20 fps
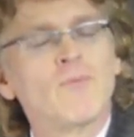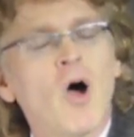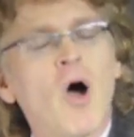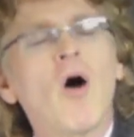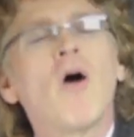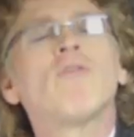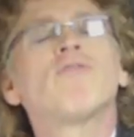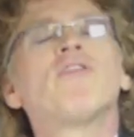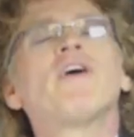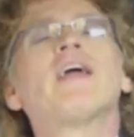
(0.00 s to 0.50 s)

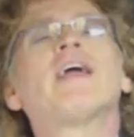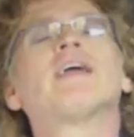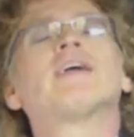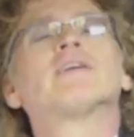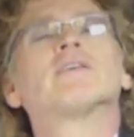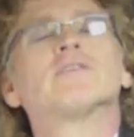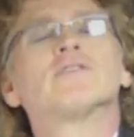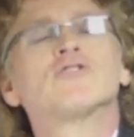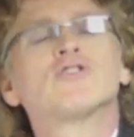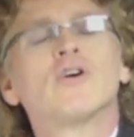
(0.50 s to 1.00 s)
all
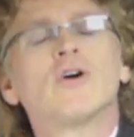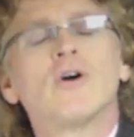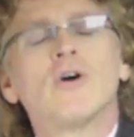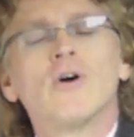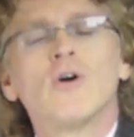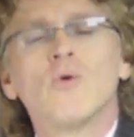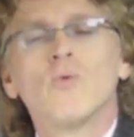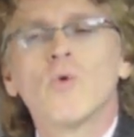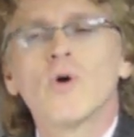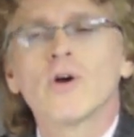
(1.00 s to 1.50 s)
things
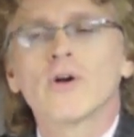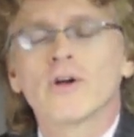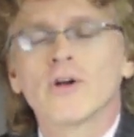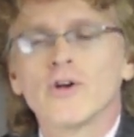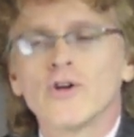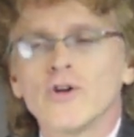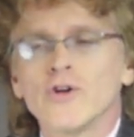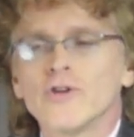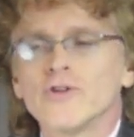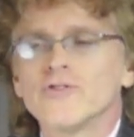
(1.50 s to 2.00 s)

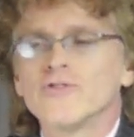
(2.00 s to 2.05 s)
work